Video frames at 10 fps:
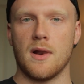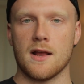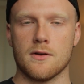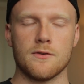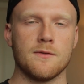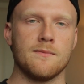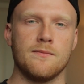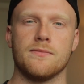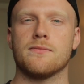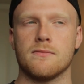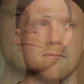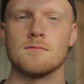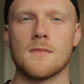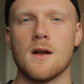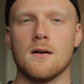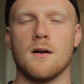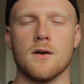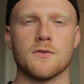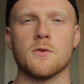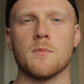players.
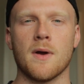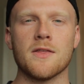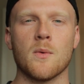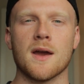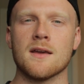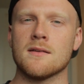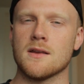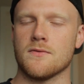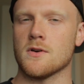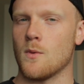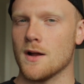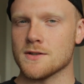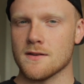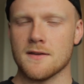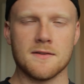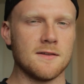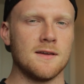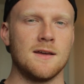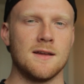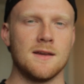Also, by the way, if you're watching this,
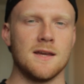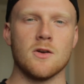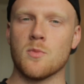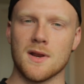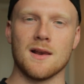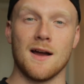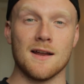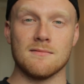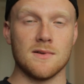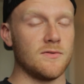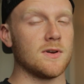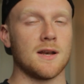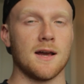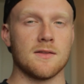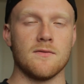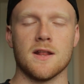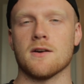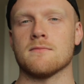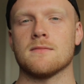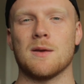it would mean a lot if you could like the
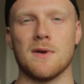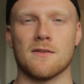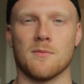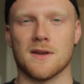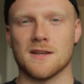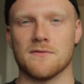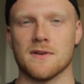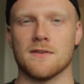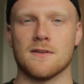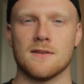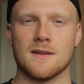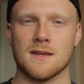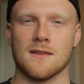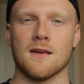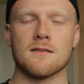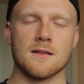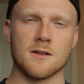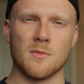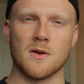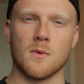video. It makes a big difference. It takes a
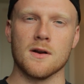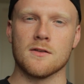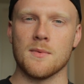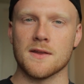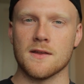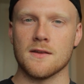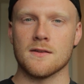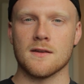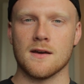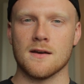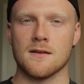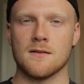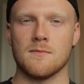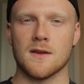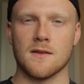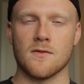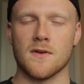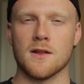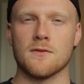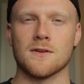little bit of work to make these
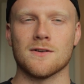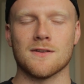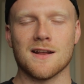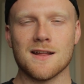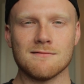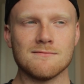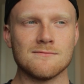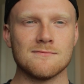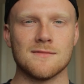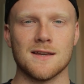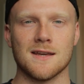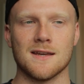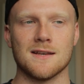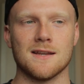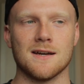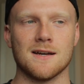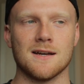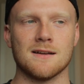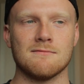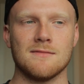videos entertaining. And
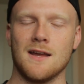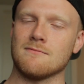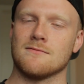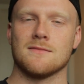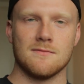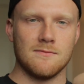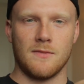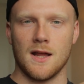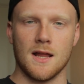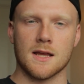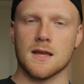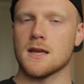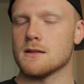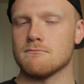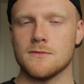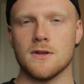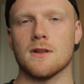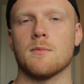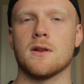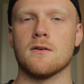yeah, by liking it, you
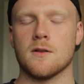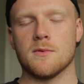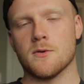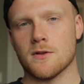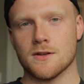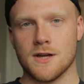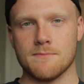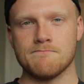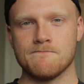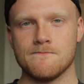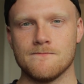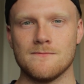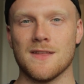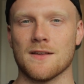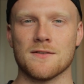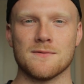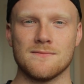let me know that I'm doing a good job. Thanks.